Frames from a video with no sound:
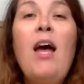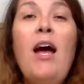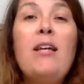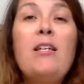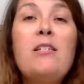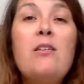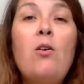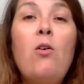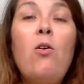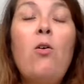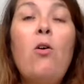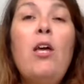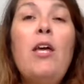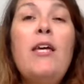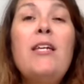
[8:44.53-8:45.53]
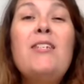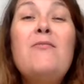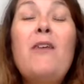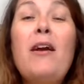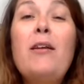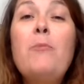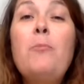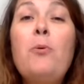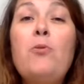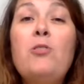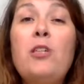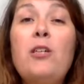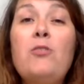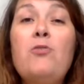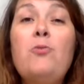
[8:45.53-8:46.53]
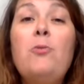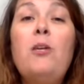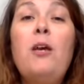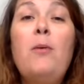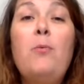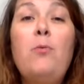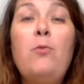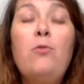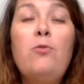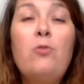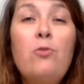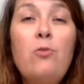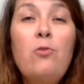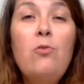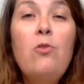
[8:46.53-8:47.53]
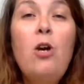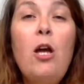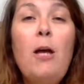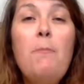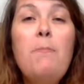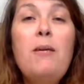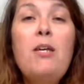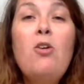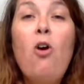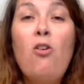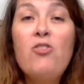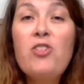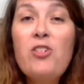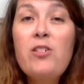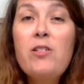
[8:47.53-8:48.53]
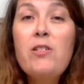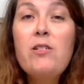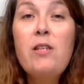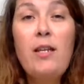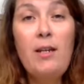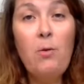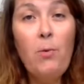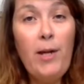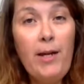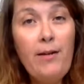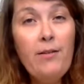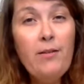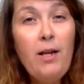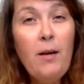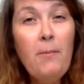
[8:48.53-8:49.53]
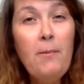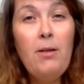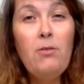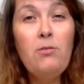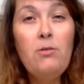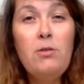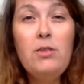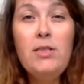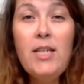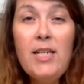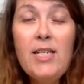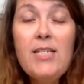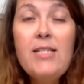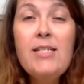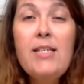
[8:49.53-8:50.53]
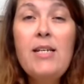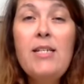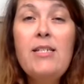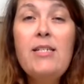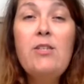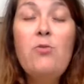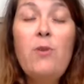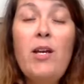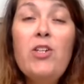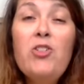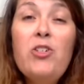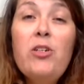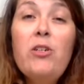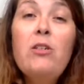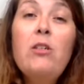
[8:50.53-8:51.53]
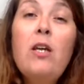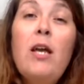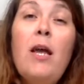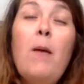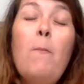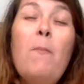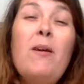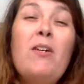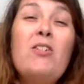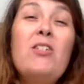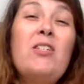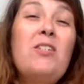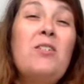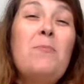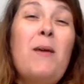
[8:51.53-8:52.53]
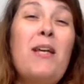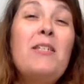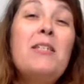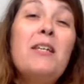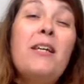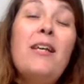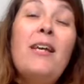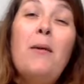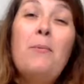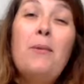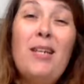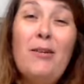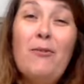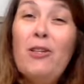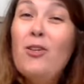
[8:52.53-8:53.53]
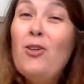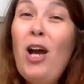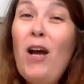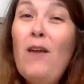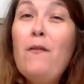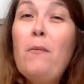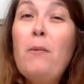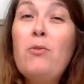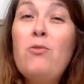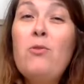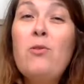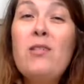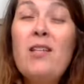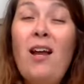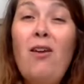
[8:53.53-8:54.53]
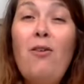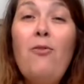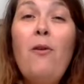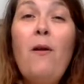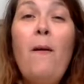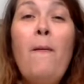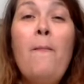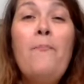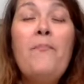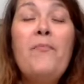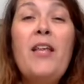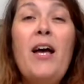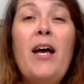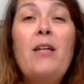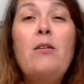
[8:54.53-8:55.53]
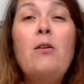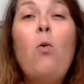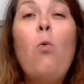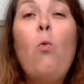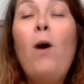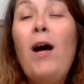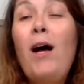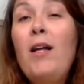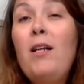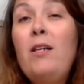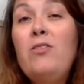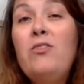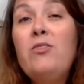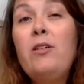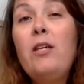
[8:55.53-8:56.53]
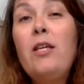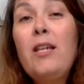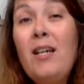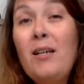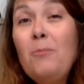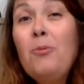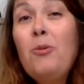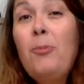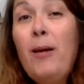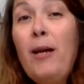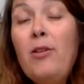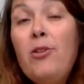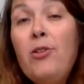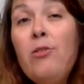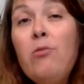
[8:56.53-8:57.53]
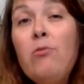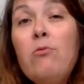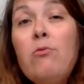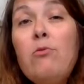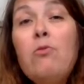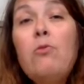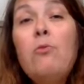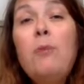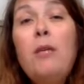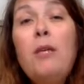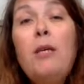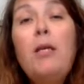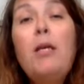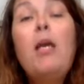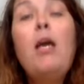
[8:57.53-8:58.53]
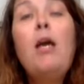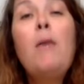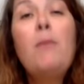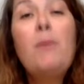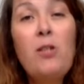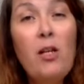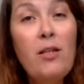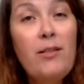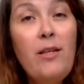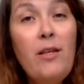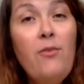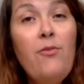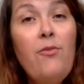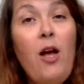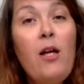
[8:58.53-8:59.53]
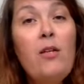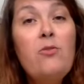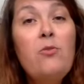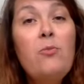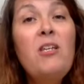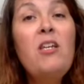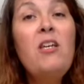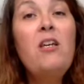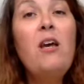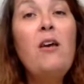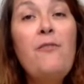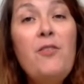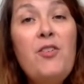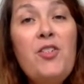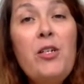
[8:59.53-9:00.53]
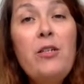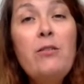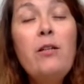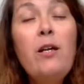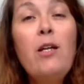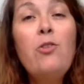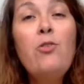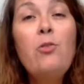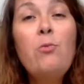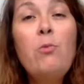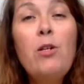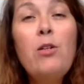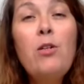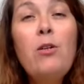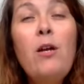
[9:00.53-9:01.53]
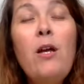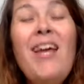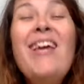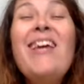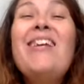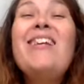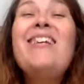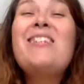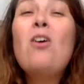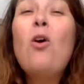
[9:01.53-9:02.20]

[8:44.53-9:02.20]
And so it's very important to be able to be conscious and aware about this situation, because this is basically a belief that you have about yourself that whilst it can propel you to be productive and to be efficient at your work, it is